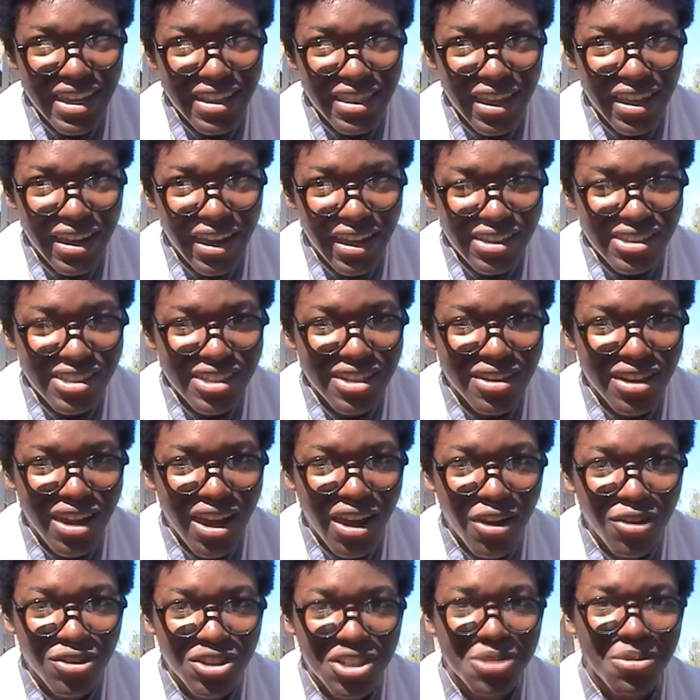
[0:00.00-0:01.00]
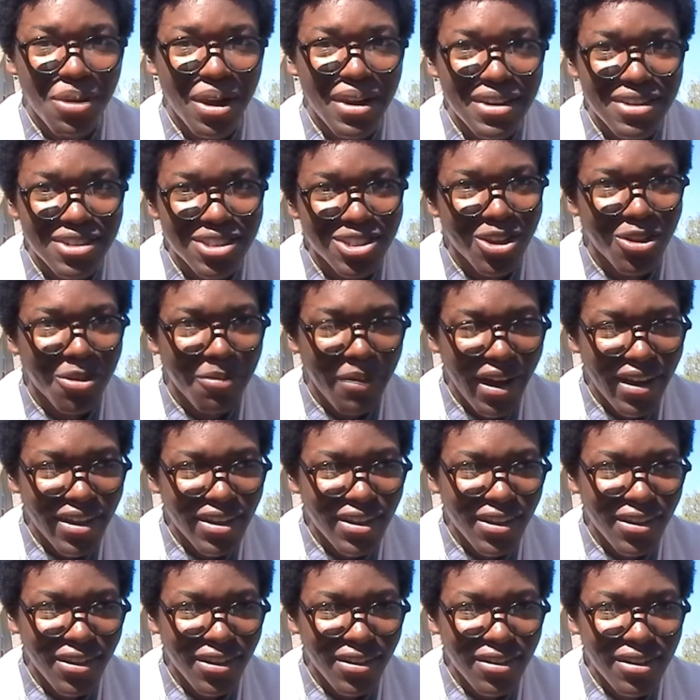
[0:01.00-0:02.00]
and then next thing you know, she's writing a song
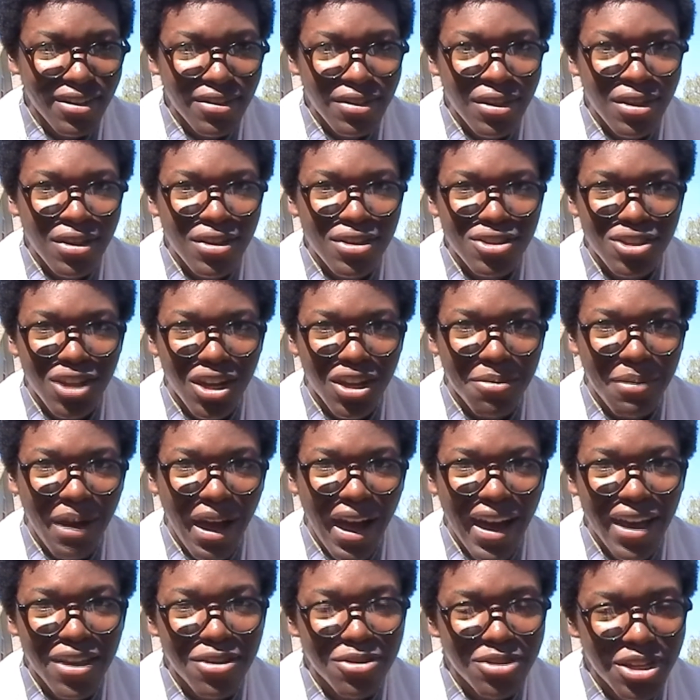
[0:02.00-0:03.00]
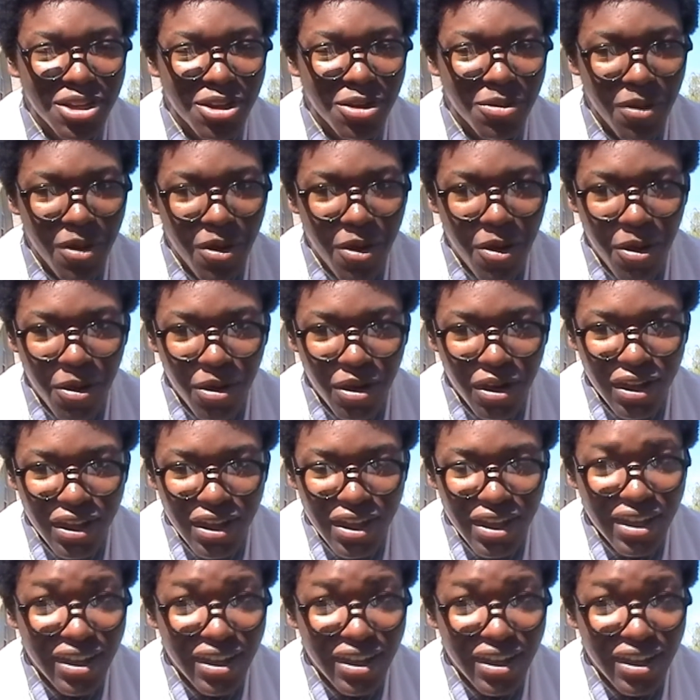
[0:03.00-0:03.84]
about you, talking about how you did her wrong.